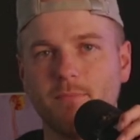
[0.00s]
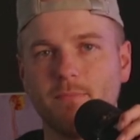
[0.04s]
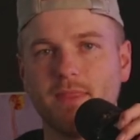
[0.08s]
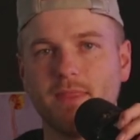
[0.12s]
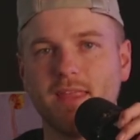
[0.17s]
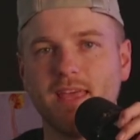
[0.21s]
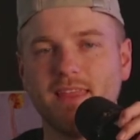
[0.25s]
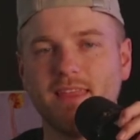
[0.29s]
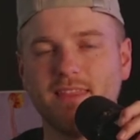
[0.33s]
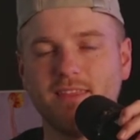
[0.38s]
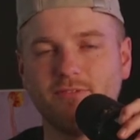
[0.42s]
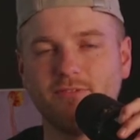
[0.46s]

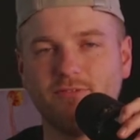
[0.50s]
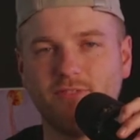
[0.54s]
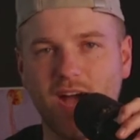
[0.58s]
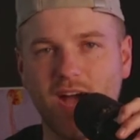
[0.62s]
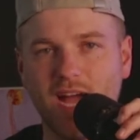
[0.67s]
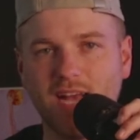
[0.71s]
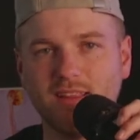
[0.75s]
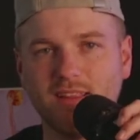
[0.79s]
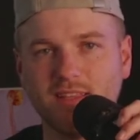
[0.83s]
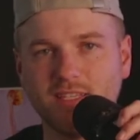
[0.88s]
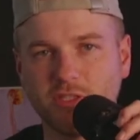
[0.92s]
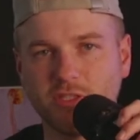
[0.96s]
And then
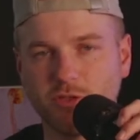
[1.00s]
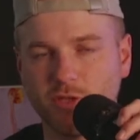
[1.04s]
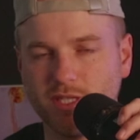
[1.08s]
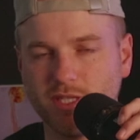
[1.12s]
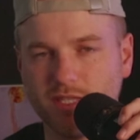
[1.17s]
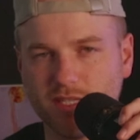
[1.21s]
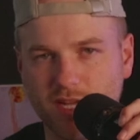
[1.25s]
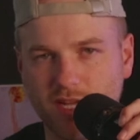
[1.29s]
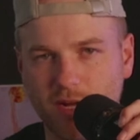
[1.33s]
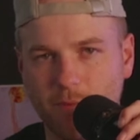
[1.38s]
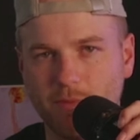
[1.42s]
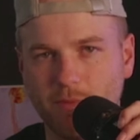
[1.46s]
finally, treat the
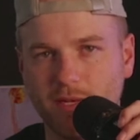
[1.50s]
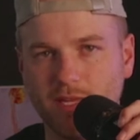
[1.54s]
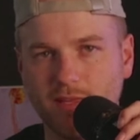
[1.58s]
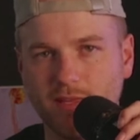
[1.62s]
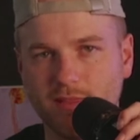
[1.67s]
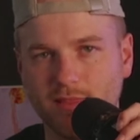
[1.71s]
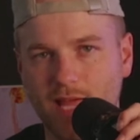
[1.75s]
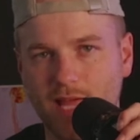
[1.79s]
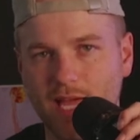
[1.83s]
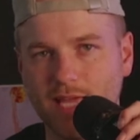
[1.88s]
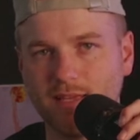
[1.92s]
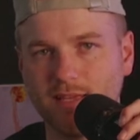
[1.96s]
company
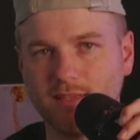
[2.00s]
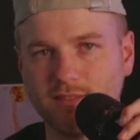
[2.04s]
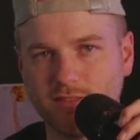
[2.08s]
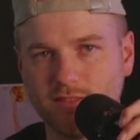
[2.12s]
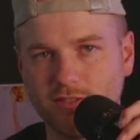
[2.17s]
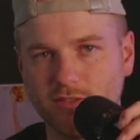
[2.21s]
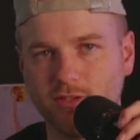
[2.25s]
like it's